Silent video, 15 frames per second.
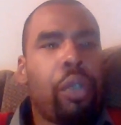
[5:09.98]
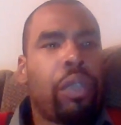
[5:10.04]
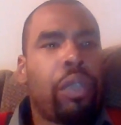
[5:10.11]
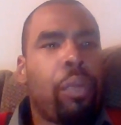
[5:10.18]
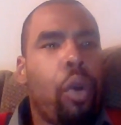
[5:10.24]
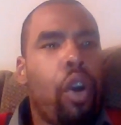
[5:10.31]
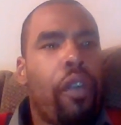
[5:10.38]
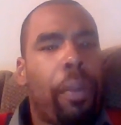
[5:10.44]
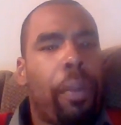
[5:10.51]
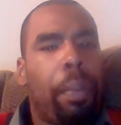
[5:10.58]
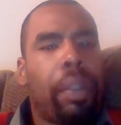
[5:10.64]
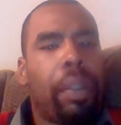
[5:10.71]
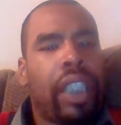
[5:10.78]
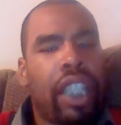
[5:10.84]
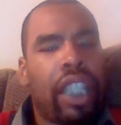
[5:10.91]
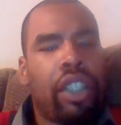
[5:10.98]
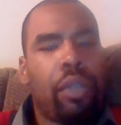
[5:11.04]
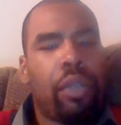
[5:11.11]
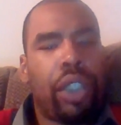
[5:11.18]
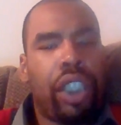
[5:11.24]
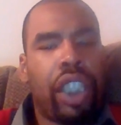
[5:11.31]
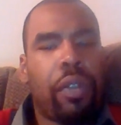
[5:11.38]
more of a possession
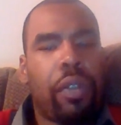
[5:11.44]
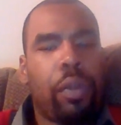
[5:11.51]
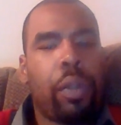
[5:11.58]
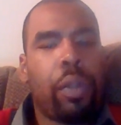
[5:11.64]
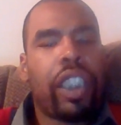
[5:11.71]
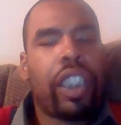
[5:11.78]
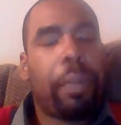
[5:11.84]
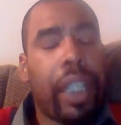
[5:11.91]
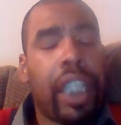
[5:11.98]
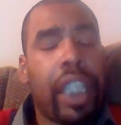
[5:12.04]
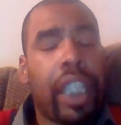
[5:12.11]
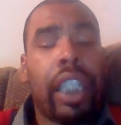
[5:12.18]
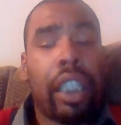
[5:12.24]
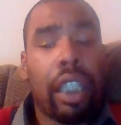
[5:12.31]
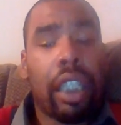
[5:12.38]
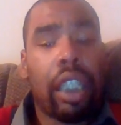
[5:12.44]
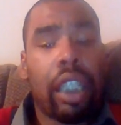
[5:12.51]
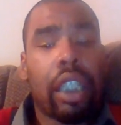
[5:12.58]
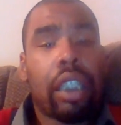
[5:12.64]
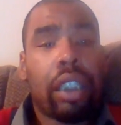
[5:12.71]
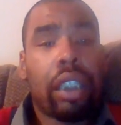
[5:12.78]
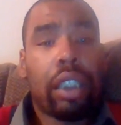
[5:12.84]
receiver with speed.
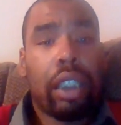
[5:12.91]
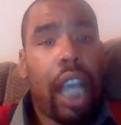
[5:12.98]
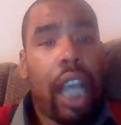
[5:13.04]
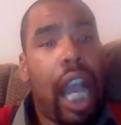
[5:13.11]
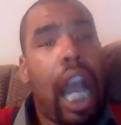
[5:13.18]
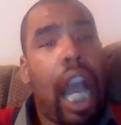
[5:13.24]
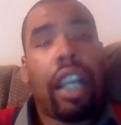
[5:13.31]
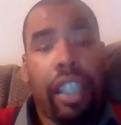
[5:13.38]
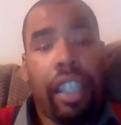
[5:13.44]
I'll